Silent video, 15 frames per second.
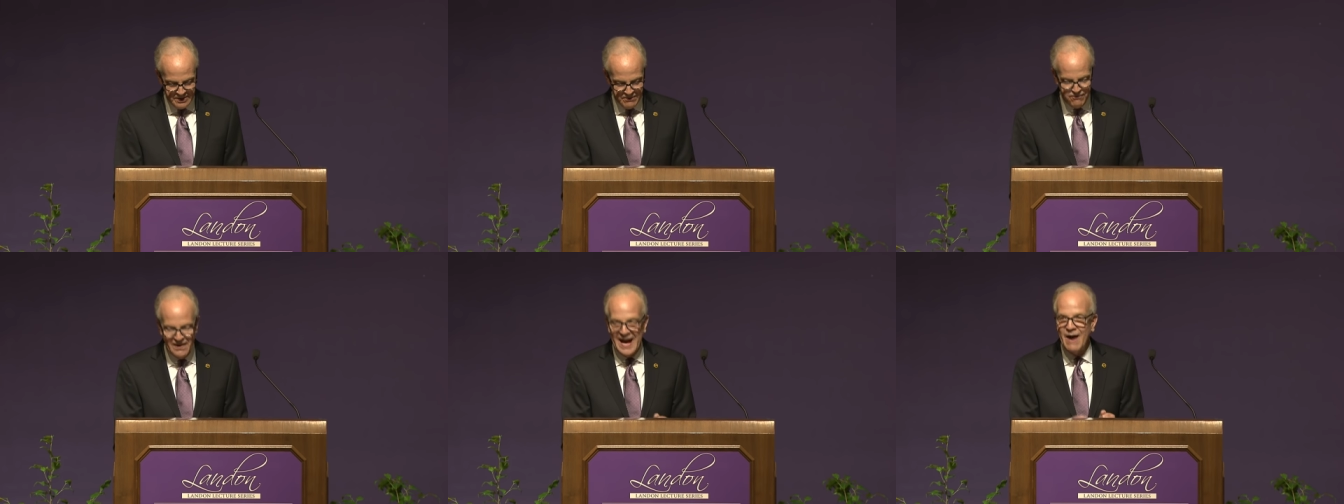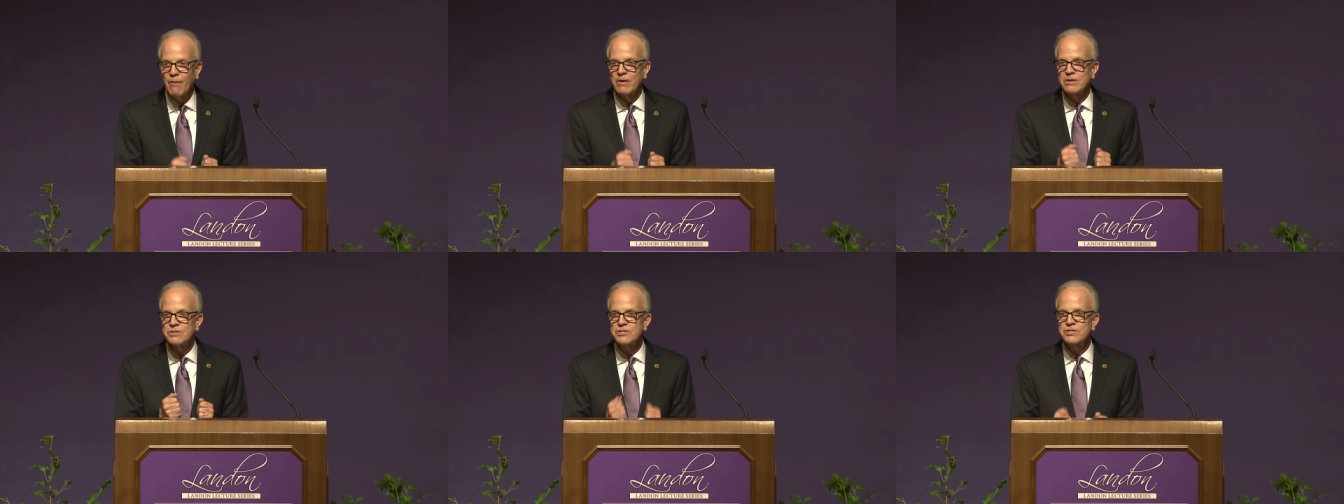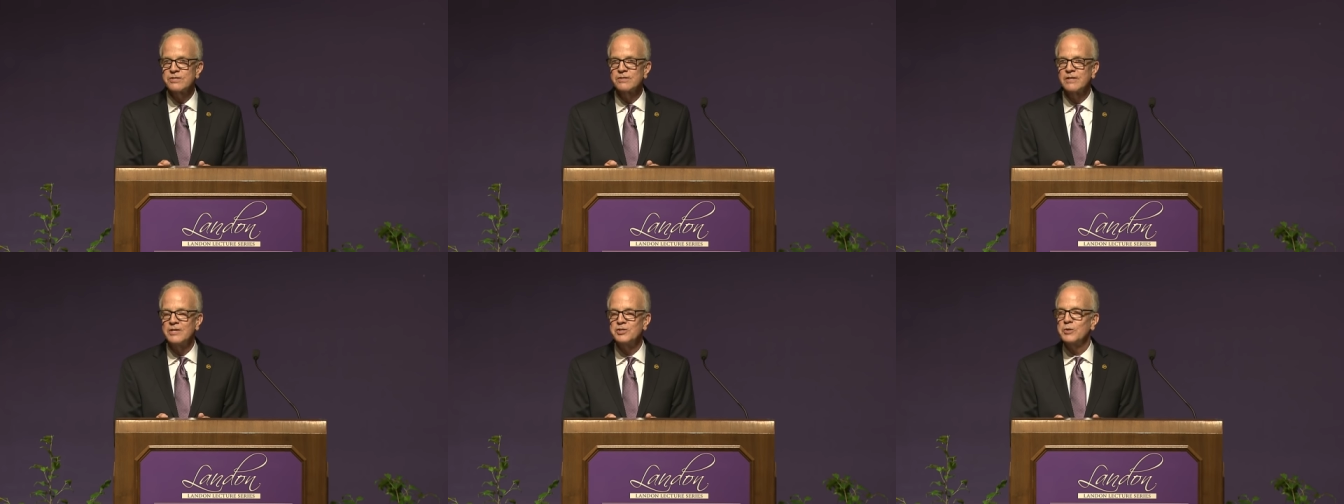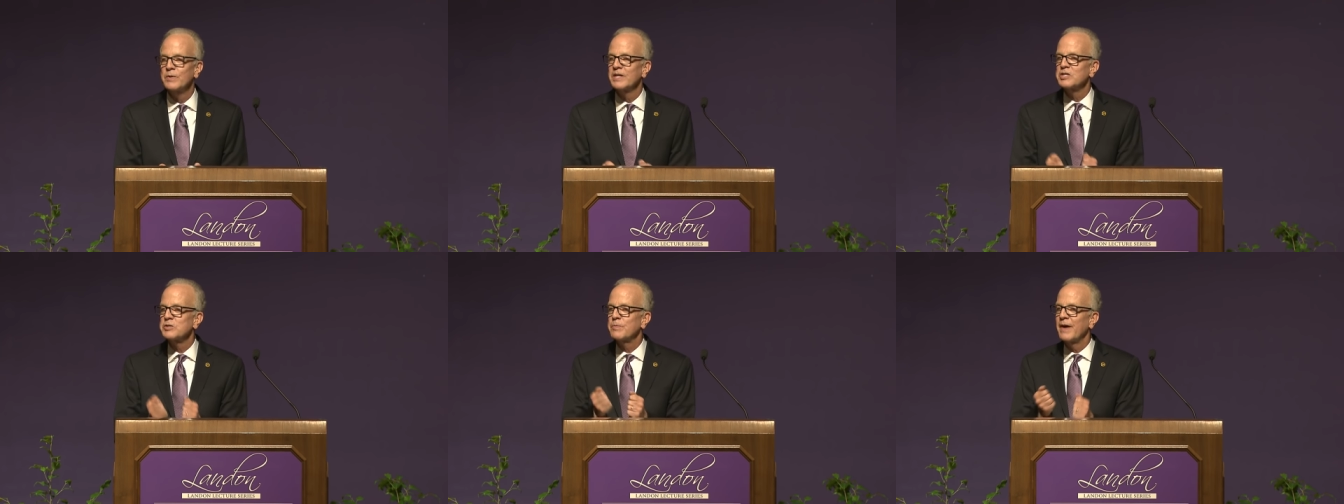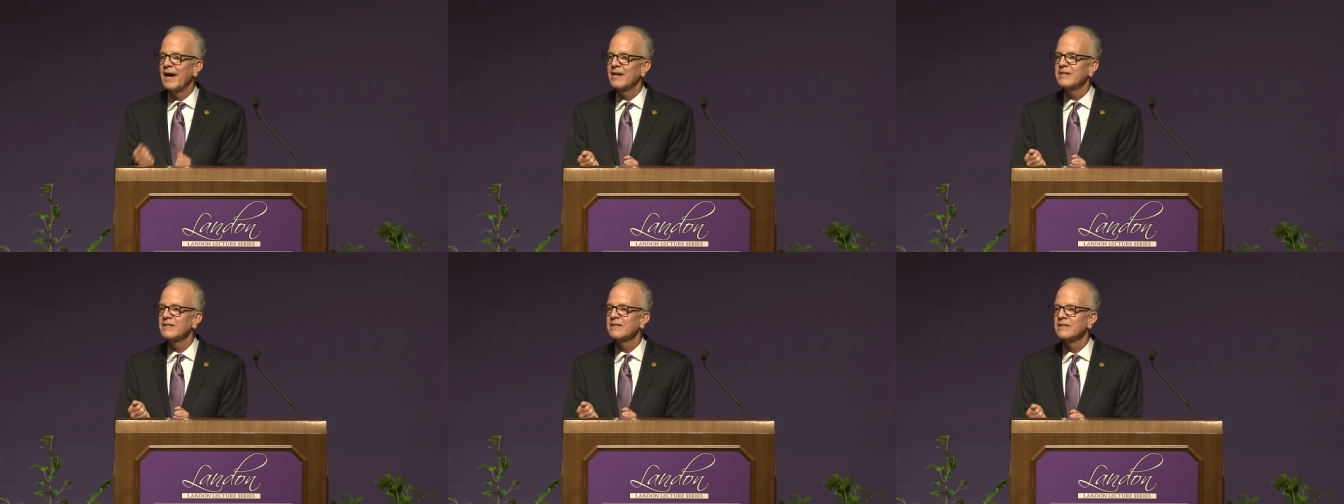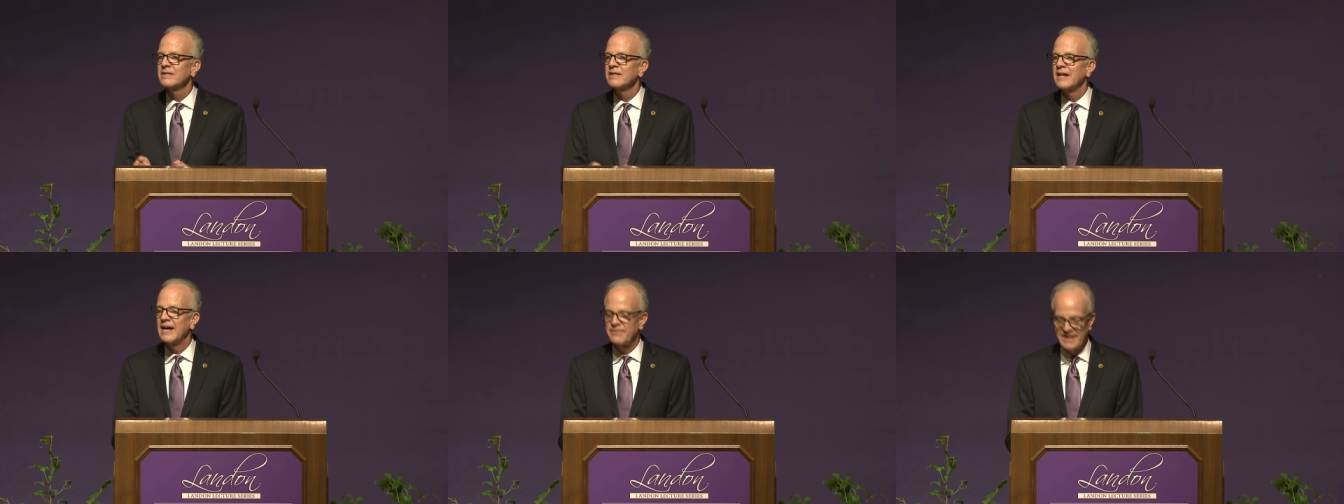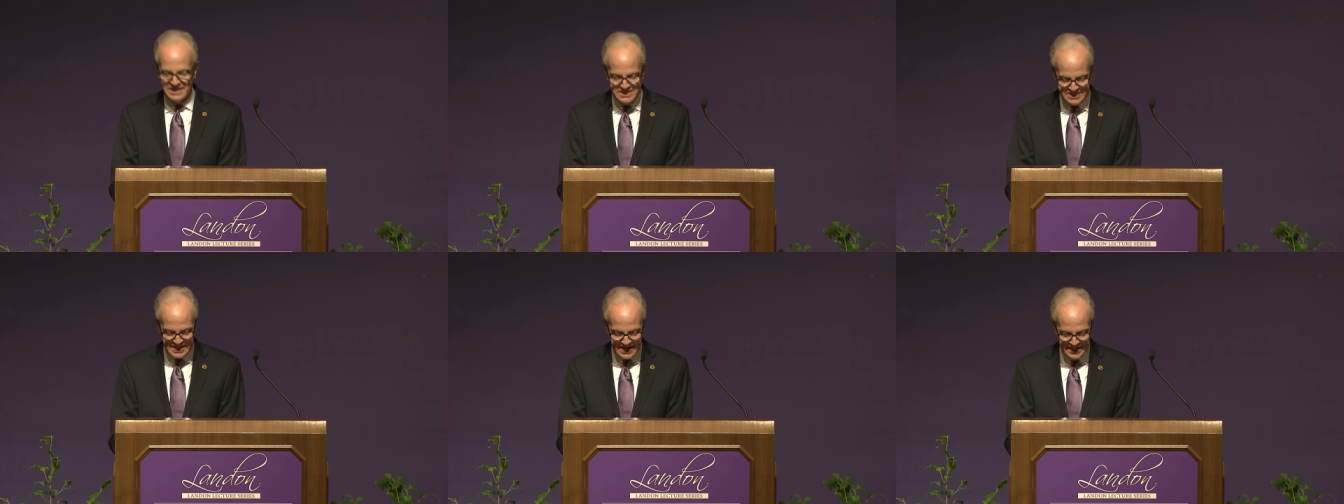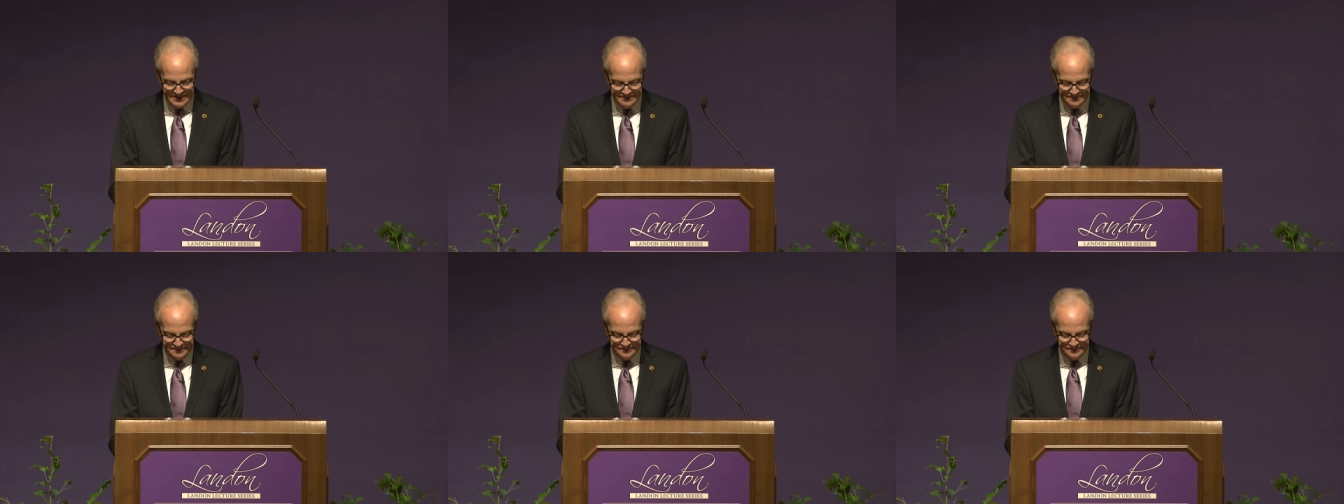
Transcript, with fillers: Flowers, as you would expect, at that site.